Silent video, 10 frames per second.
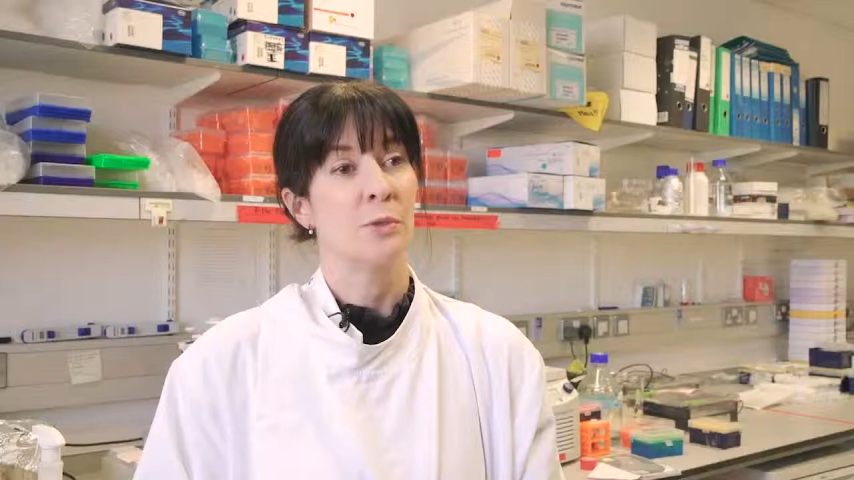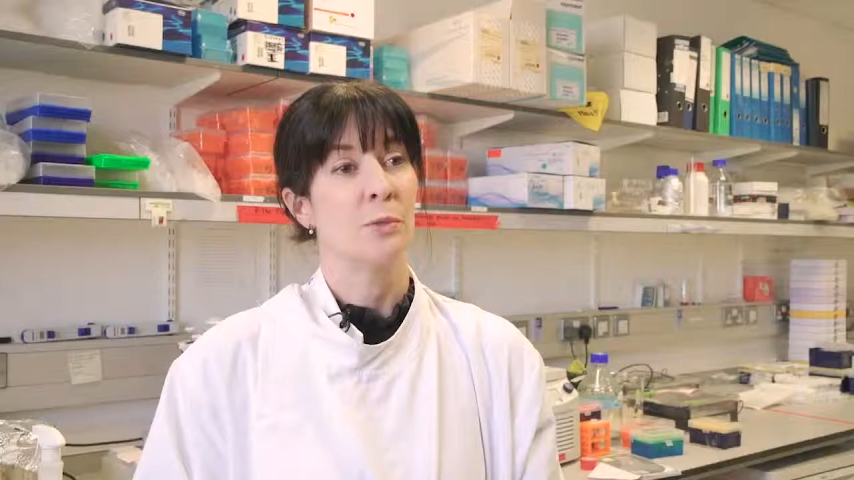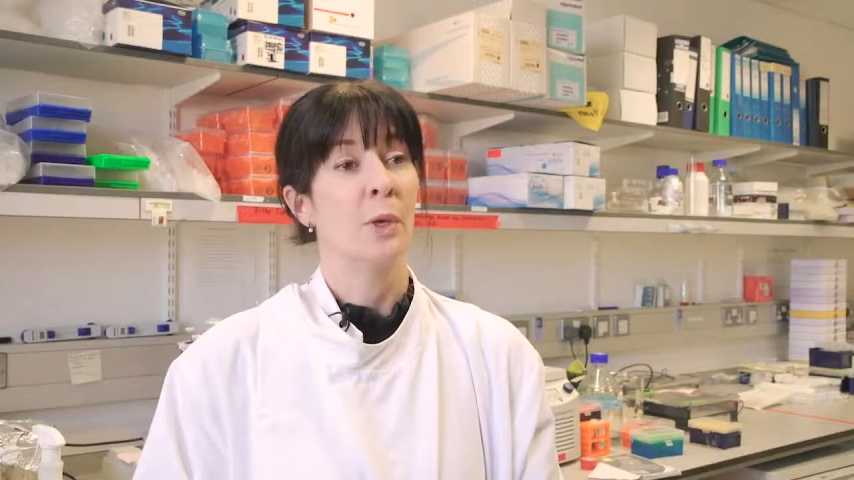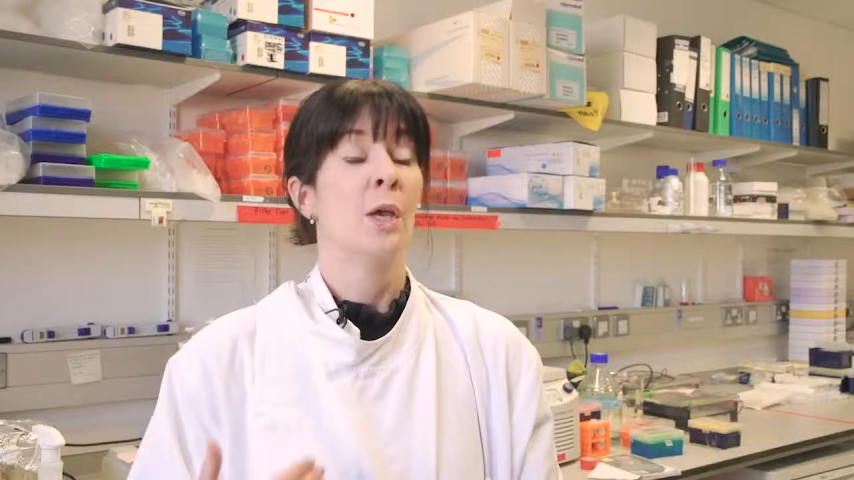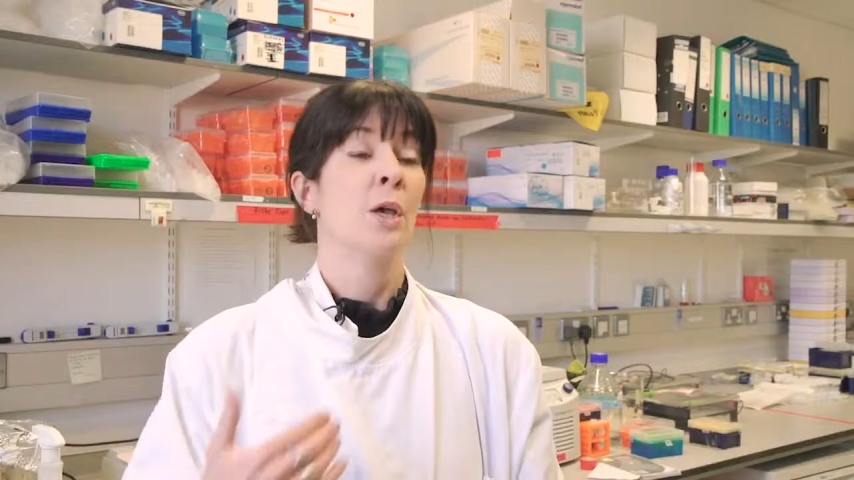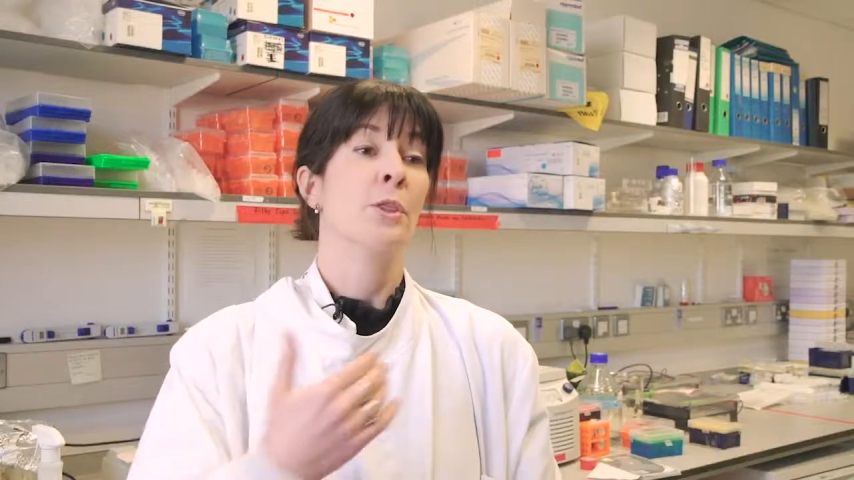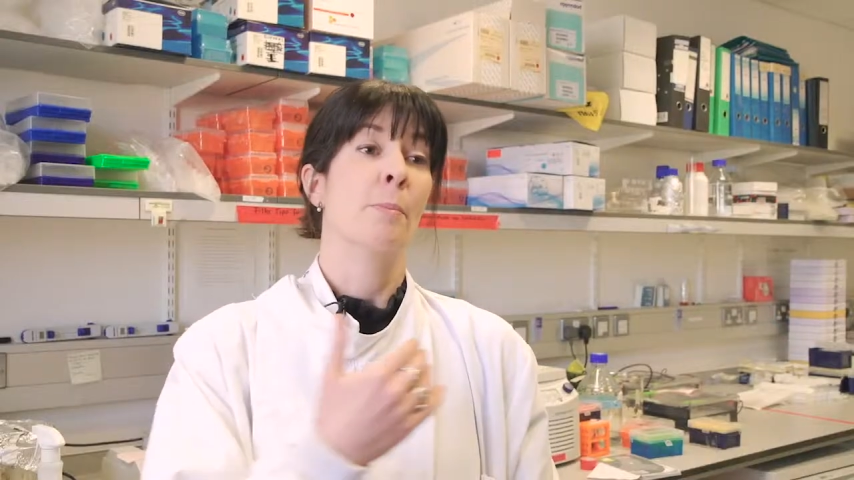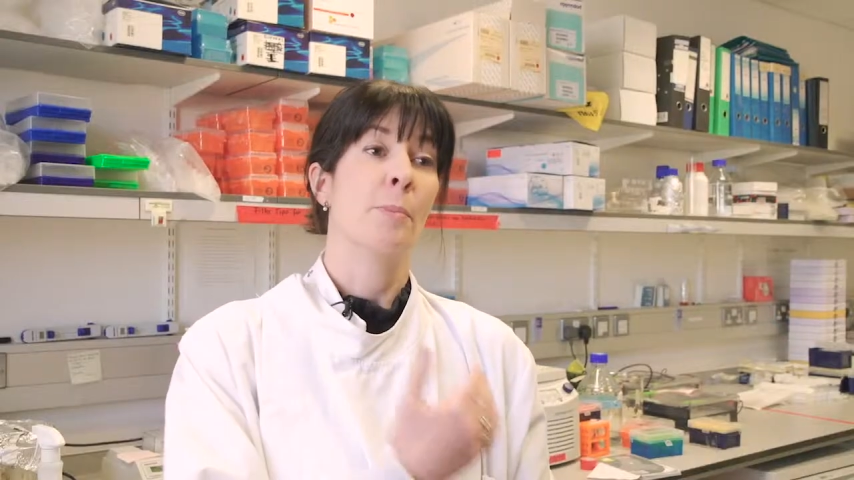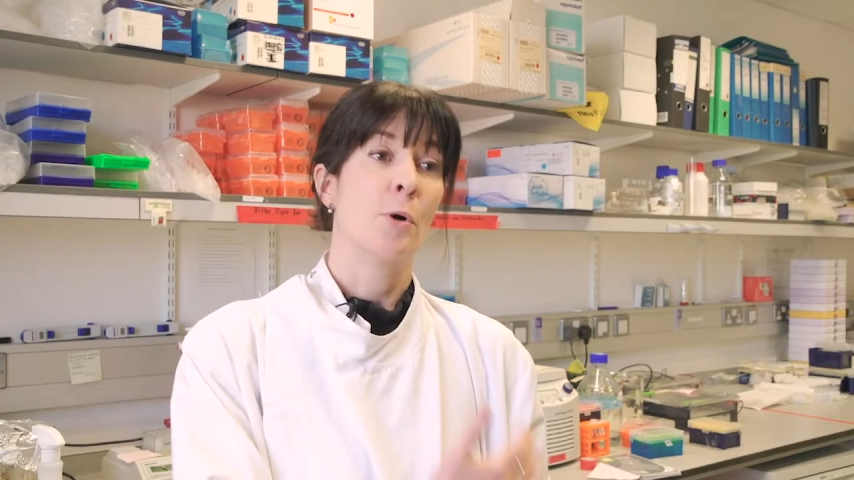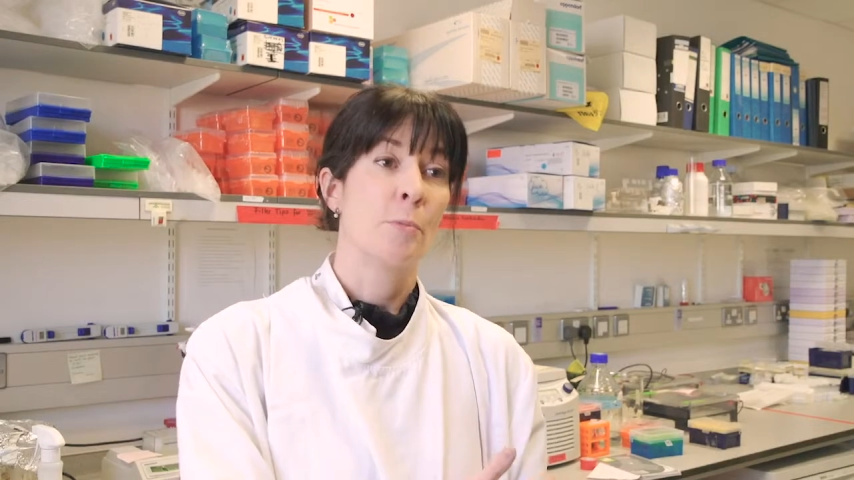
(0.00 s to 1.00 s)
to the
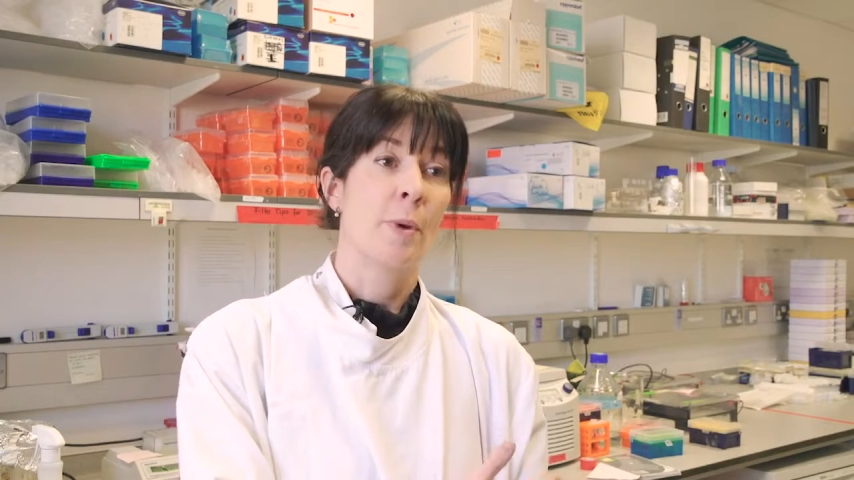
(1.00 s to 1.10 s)
bone